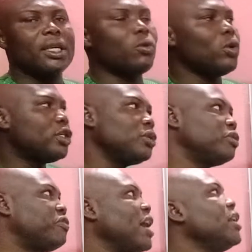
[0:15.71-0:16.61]
equation to
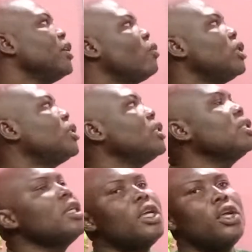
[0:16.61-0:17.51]
find the equation.
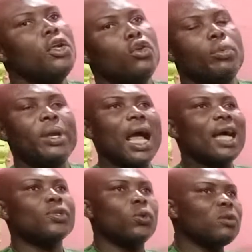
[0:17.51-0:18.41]
You'll be asked
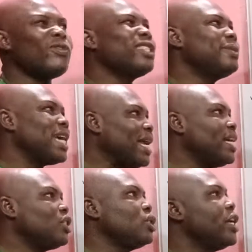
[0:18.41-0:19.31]
what was the added
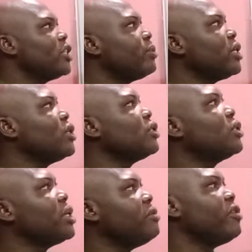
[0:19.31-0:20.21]
to the expressions to
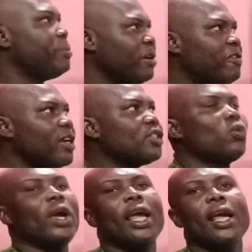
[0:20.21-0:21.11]
give a perfect
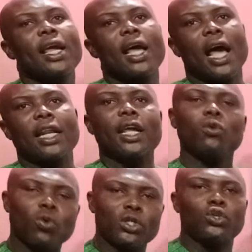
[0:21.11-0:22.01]
square, and then
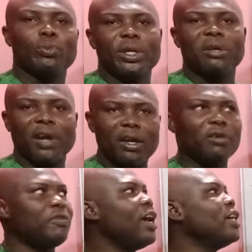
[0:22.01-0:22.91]
what should be the value of
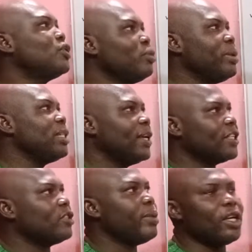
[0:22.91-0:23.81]
x to make the
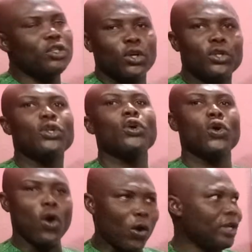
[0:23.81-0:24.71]
expression
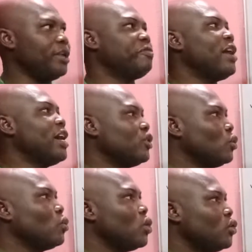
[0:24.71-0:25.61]
undefined. So
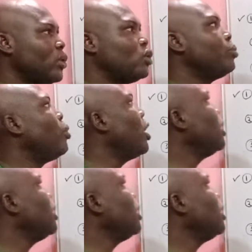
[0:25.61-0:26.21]
we'll go straight to point.